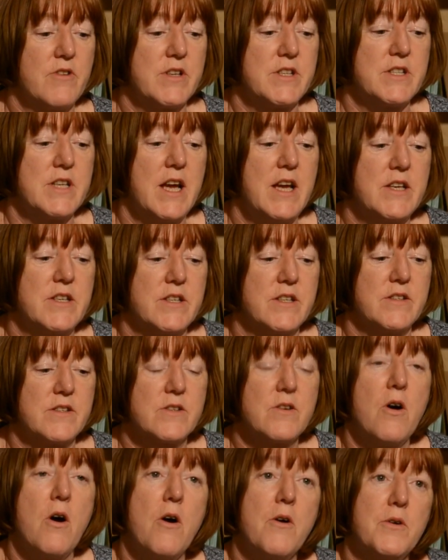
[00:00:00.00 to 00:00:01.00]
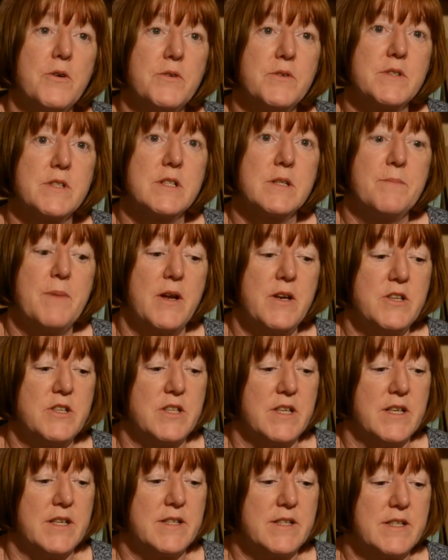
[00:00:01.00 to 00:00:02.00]
crustaceans, corals,
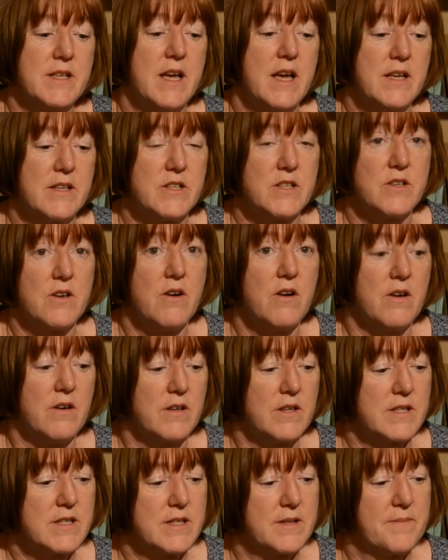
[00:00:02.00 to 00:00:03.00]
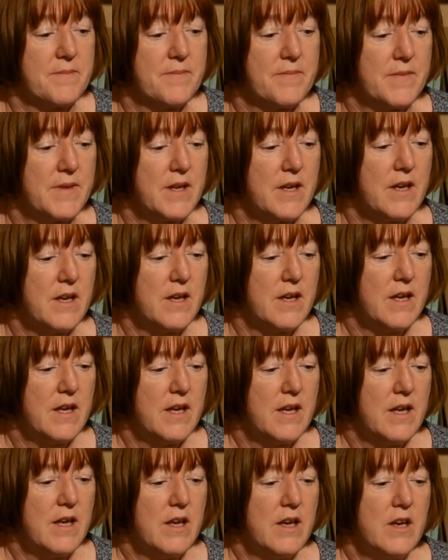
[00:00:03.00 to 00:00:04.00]
sponges and sharks.
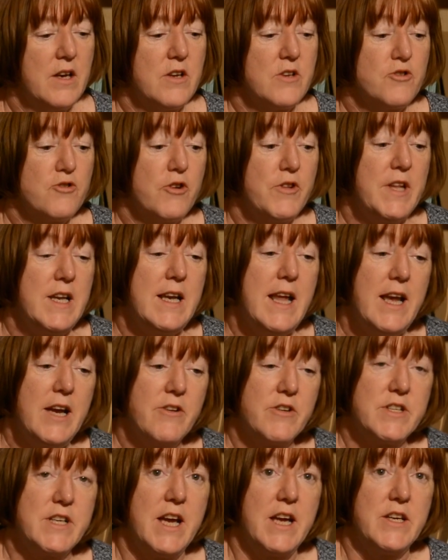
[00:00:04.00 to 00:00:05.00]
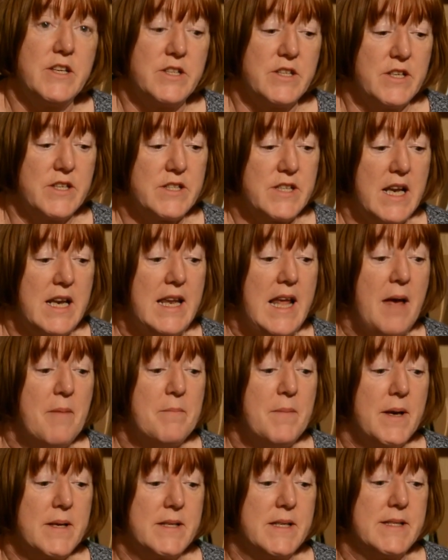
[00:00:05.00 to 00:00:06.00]
During the late Cretaceous,
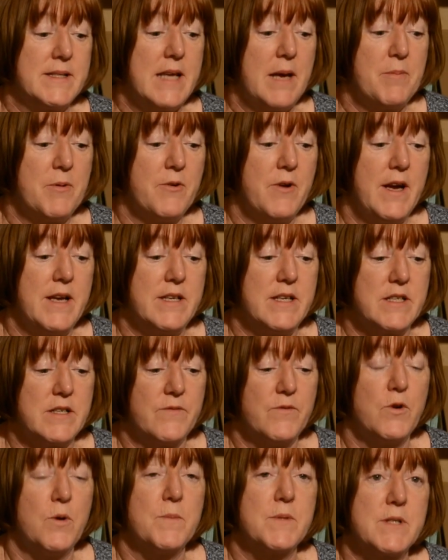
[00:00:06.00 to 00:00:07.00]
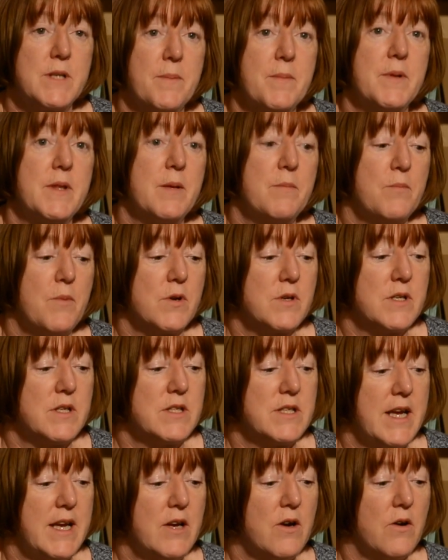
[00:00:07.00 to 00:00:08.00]
land masses separated to form some of the
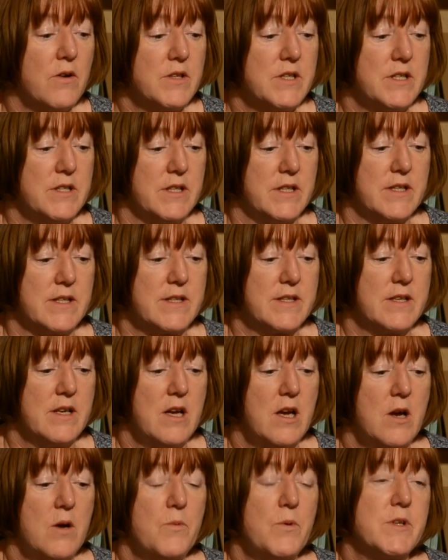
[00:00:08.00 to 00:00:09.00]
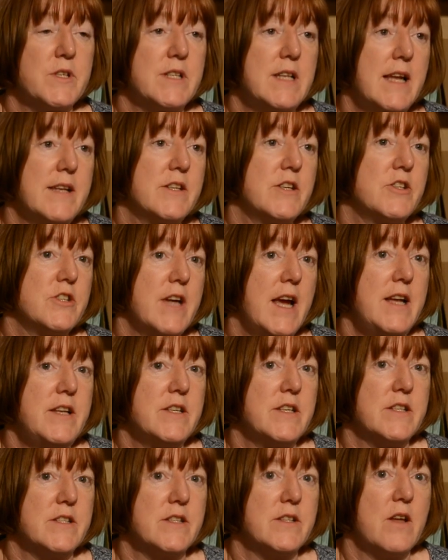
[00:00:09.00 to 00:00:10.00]
modern-day continents, which led to
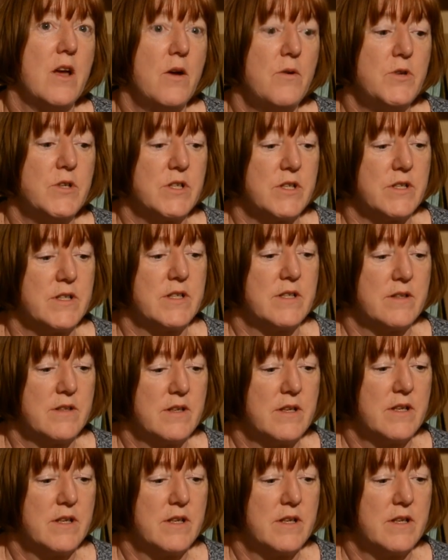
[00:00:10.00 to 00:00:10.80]
changes in ocean